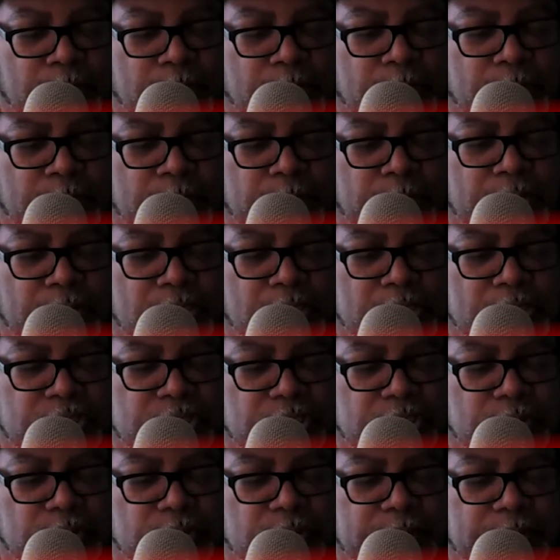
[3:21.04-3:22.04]
are we gonna
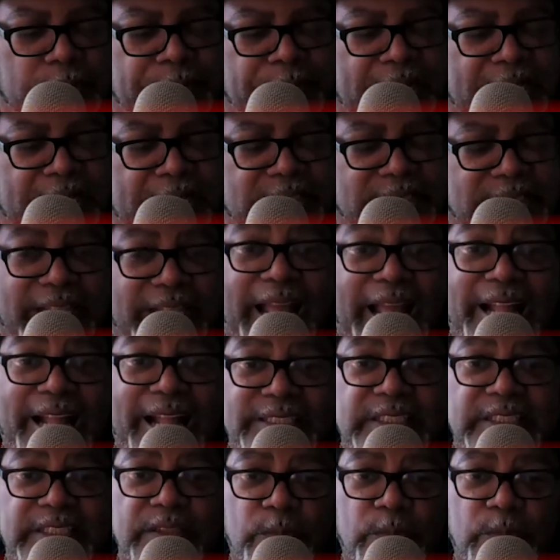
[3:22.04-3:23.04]
do? And Pat's like, I
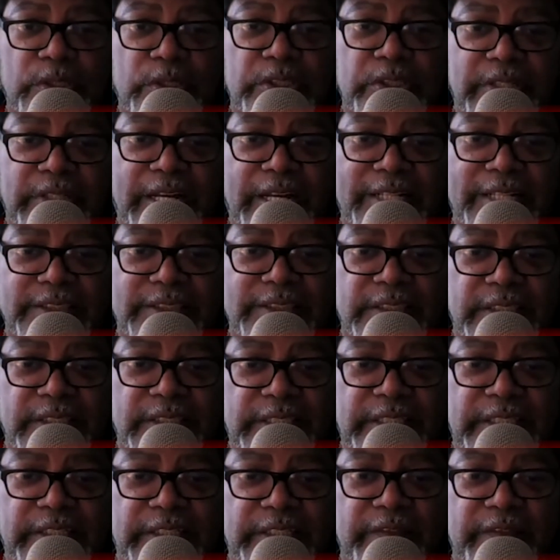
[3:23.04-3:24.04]
still want you guys to
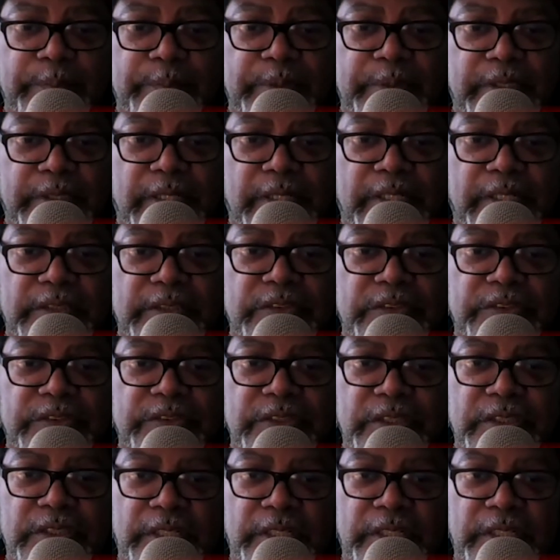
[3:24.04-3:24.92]
leave because